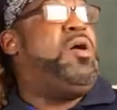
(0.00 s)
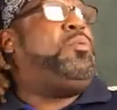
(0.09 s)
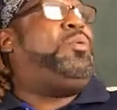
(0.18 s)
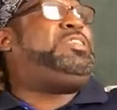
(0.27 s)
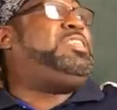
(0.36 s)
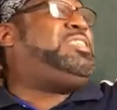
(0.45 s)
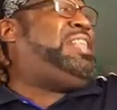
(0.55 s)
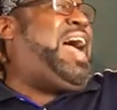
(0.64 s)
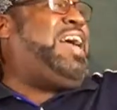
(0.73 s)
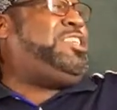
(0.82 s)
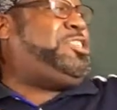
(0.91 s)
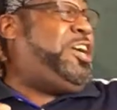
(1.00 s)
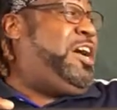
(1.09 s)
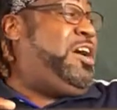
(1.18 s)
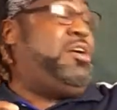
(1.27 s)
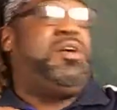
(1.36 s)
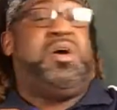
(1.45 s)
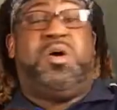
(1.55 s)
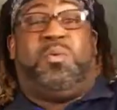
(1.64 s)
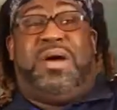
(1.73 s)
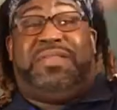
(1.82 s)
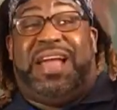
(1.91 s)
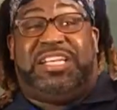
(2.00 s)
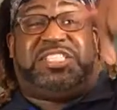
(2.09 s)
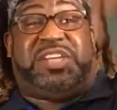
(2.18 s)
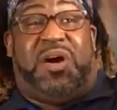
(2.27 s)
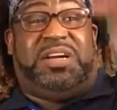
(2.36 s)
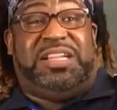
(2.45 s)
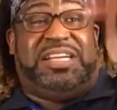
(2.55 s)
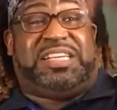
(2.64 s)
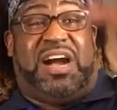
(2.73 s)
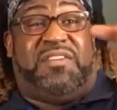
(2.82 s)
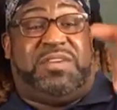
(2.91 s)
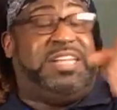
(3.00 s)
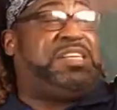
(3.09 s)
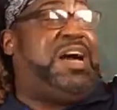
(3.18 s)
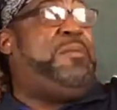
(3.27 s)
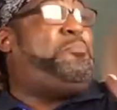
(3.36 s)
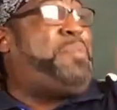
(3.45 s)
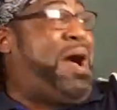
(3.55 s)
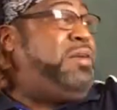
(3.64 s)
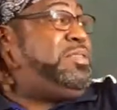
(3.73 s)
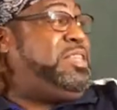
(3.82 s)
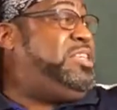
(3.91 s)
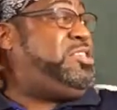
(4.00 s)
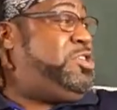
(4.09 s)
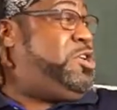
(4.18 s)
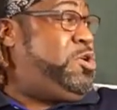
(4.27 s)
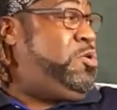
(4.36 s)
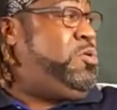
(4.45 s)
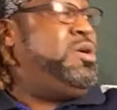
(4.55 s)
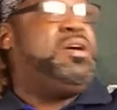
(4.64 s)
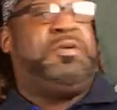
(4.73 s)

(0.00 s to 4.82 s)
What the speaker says: which is last year when they started the governance about this new